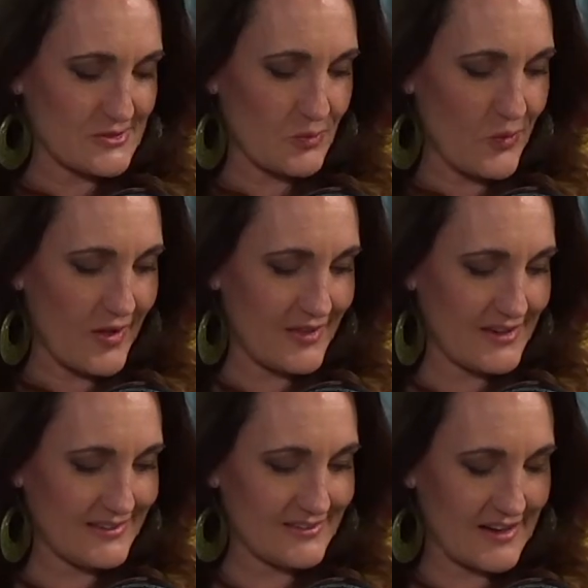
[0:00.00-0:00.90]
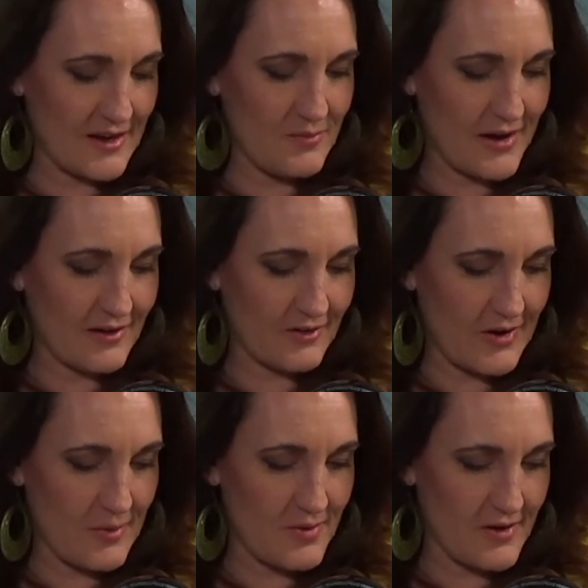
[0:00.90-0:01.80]
some qualities that I admire in
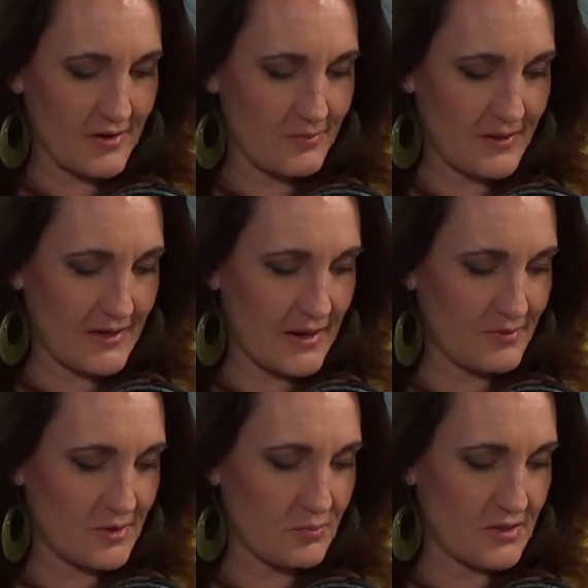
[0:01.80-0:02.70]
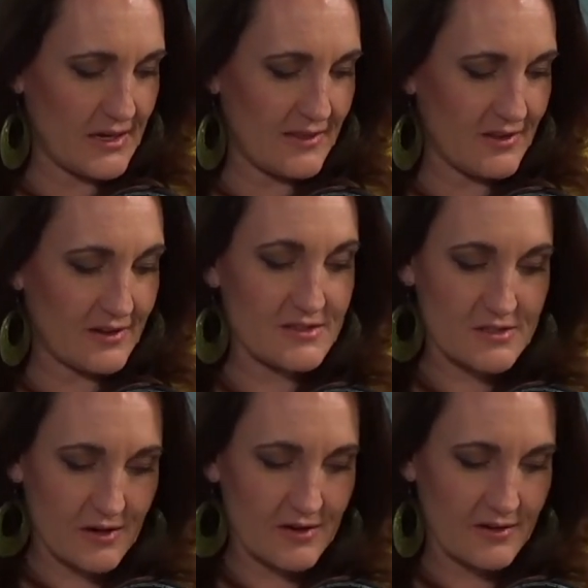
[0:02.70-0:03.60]
Grandpa are being able to play the
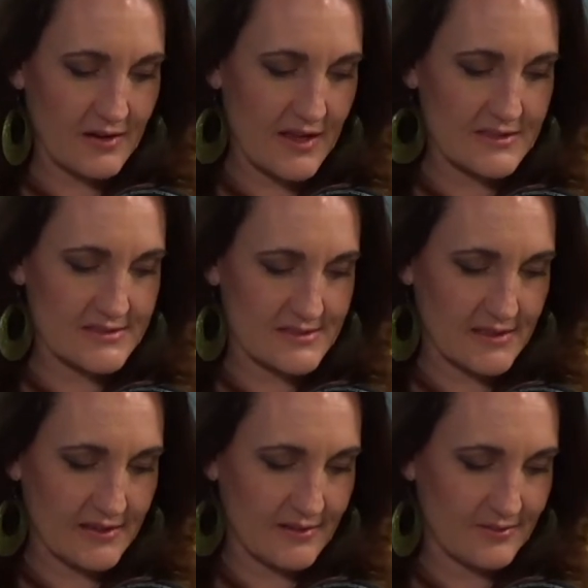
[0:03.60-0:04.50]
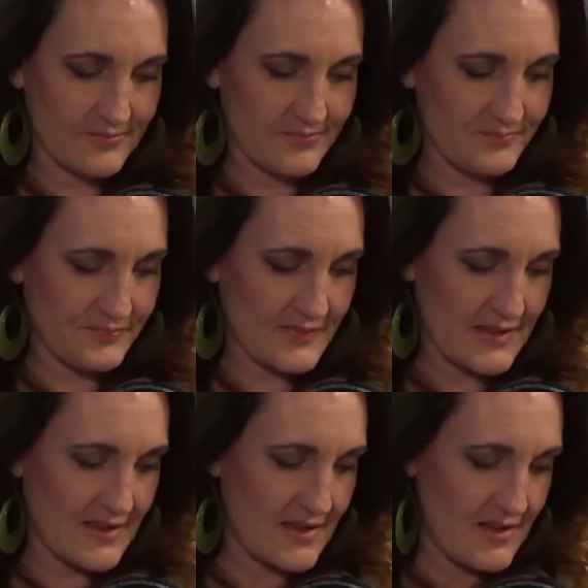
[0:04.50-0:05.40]
guitar and sing.
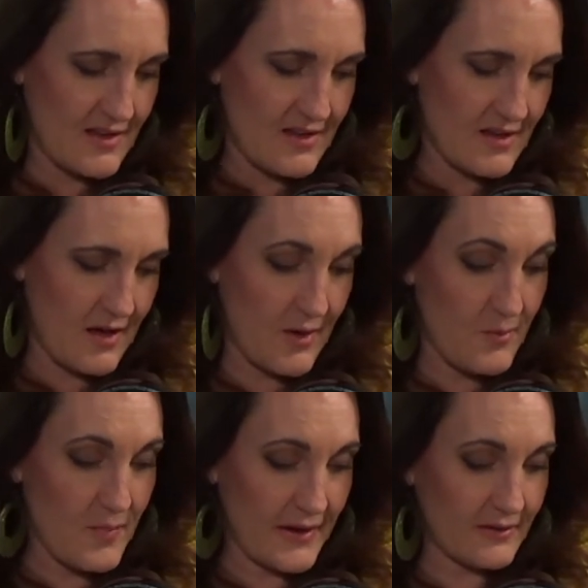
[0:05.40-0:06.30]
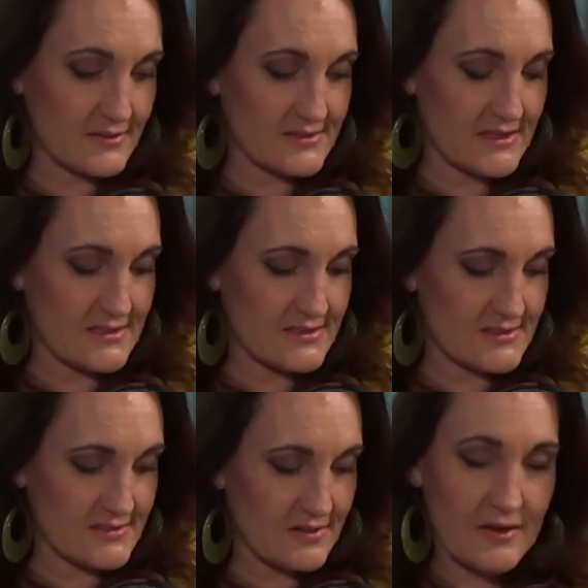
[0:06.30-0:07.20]
Uh, Michael
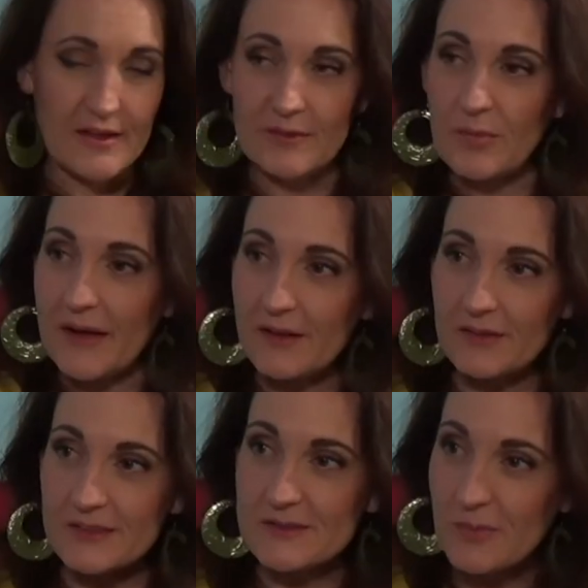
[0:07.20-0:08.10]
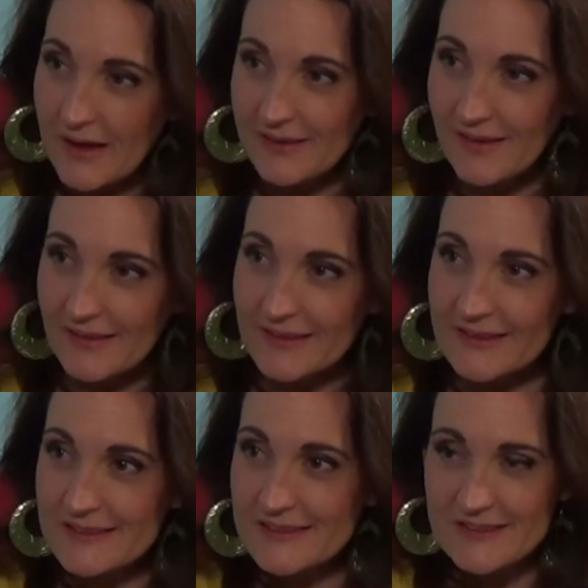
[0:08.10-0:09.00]
says, and Michael is my
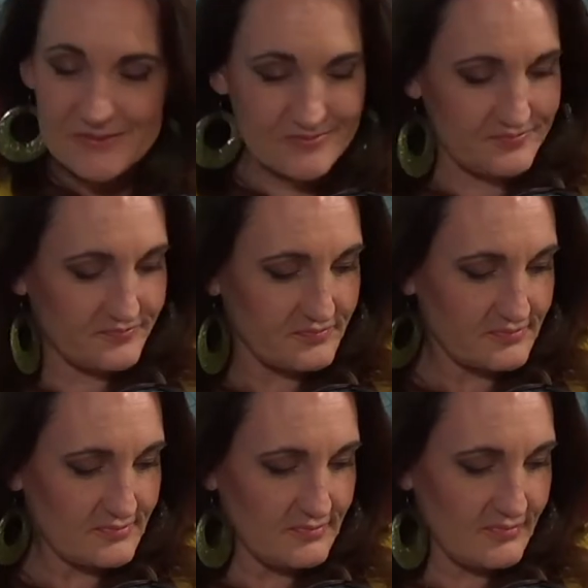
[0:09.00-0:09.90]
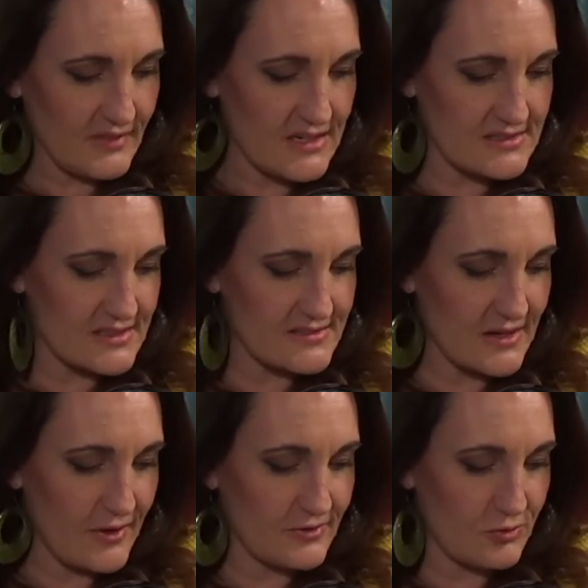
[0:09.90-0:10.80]
youngest. He says,
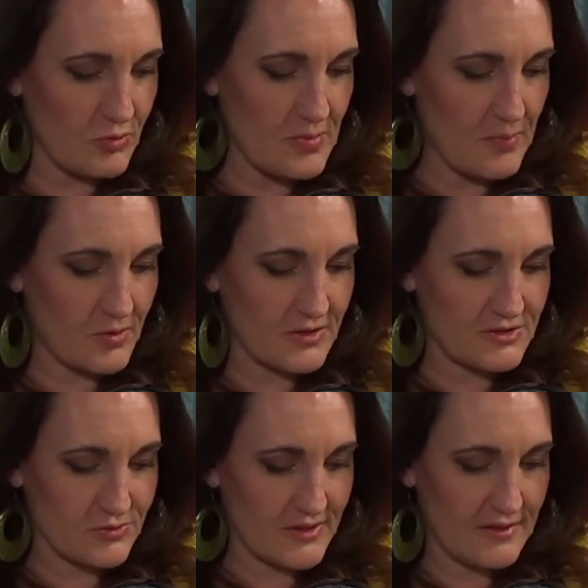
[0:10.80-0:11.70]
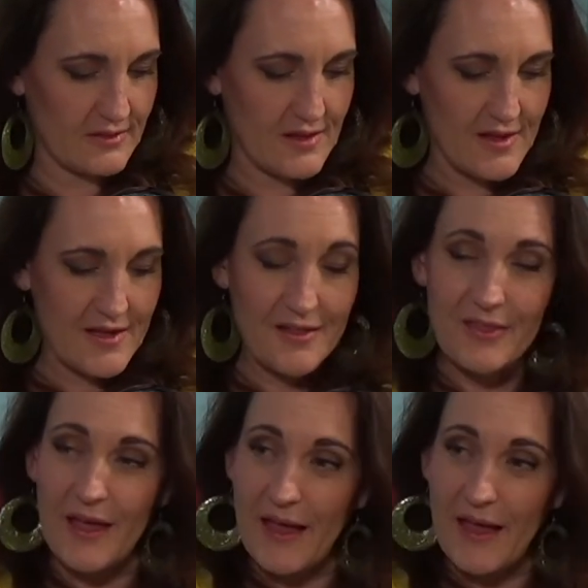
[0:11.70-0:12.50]
I also remember enjoying the